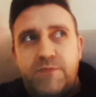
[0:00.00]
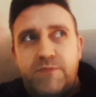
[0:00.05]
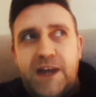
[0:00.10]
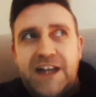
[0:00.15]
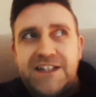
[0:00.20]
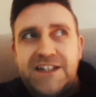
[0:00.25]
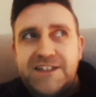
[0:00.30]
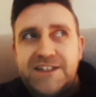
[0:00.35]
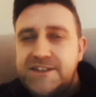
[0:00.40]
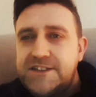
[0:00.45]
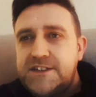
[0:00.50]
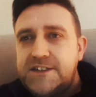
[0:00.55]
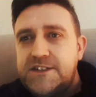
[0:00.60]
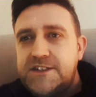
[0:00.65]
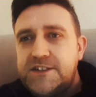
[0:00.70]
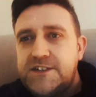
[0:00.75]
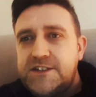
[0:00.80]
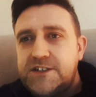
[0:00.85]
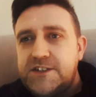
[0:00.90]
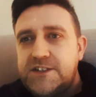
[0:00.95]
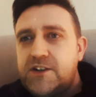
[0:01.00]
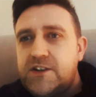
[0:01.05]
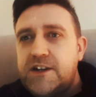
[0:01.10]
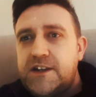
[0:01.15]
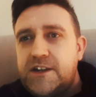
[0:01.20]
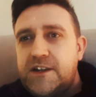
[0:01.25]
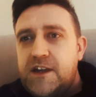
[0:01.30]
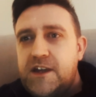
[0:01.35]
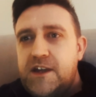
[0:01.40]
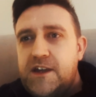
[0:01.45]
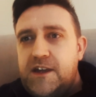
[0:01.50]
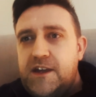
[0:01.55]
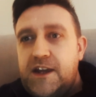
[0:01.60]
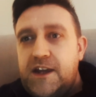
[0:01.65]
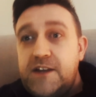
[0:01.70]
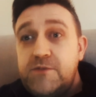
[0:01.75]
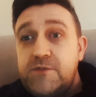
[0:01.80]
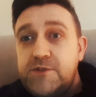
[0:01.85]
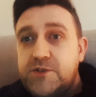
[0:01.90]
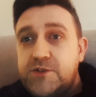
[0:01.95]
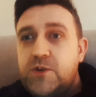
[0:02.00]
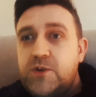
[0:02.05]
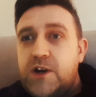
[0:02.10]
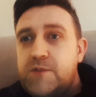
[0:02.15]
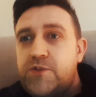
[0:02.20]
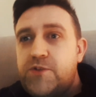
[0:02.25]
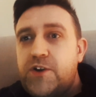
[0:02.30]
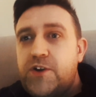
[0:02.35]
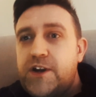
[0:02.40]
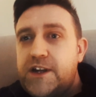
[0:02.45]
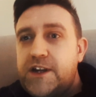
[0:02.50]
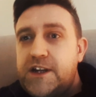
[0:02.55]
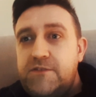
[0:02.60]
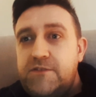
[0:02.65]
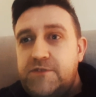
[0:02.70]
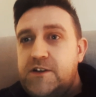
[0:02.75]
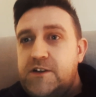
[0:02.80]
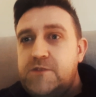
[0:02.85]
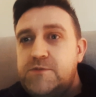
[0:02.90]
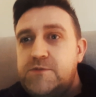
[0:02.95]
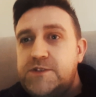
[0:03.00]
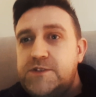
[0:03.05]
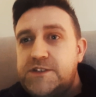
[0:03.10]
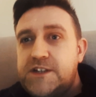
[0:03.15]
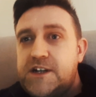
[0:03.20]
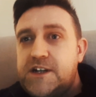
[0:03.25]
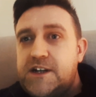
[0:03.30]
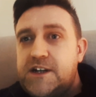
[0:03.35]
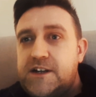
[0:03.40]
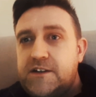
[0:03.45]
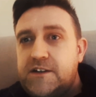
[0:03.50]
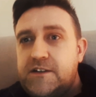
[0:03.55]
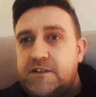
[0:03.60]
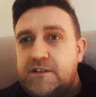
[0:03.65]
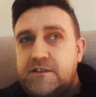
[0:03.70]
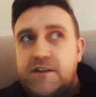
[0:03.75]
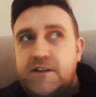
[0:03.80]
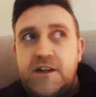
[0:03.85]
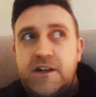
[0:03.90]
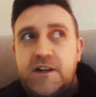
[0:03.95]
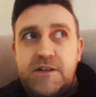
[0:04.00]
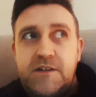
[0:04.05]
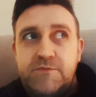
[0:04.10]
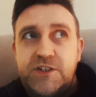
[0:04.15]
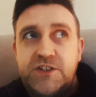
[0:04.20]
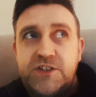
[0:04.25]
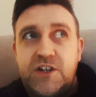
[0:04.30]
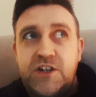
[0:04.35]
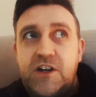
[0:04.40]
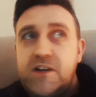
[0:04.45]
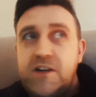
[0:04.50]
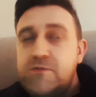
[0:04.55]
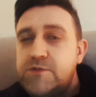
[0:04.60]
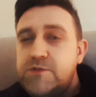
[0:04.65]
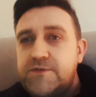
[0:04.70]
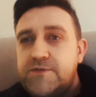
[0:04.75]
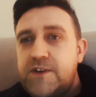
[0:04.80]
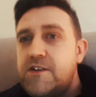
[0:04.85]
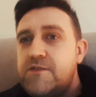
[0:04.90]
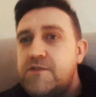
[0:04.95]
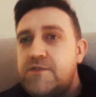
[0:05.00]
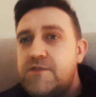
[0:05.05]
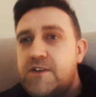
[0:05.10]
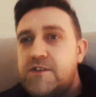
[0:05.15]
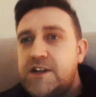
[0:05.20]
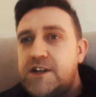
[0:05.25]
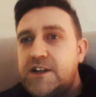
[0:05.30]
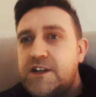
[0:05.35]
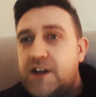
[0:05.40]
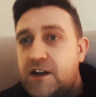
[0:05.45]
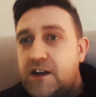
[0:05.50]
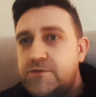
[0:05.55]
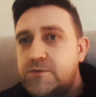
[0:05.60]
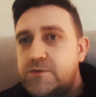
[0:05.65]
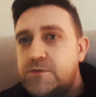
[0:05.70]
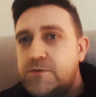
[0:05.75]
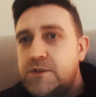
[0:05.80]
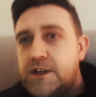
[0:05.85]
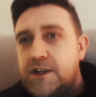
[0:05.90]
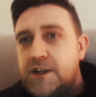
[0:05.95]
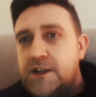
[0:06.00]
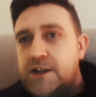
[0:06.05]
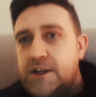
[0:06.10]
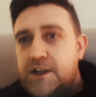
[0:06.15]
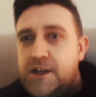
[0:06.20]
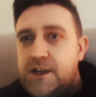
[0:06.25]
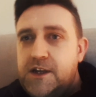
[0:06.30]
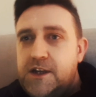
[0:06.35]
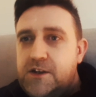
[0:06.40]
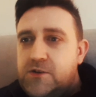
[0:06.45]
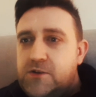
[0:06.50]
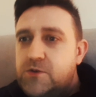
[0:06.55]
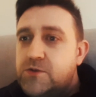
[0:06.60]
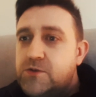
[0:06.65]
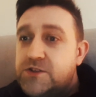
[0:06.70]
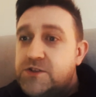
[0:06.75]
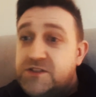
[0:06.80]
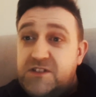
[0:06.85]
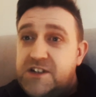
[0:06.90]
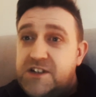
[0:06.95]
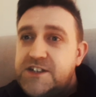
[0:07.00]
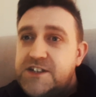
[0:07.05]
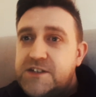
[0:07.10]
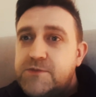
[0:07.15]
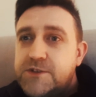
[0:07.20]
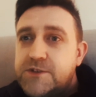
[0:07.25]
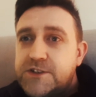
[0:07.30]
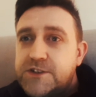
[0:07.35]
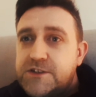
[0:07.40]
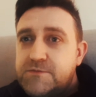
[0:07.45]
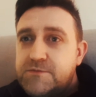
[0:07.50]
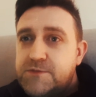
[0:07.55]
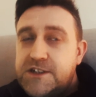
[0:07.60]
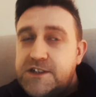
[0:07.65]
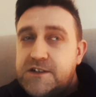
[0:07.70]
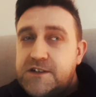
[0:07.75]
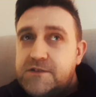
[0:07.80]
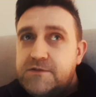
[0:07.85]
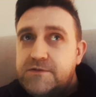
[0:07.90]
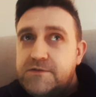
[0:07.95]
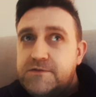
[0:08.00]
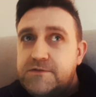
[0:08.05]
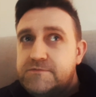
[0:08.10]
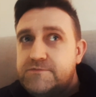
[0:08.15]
patterns in the sky, and it was quite bright. Even though it was dark, the sky was very, very colourful, or at least it was to myself.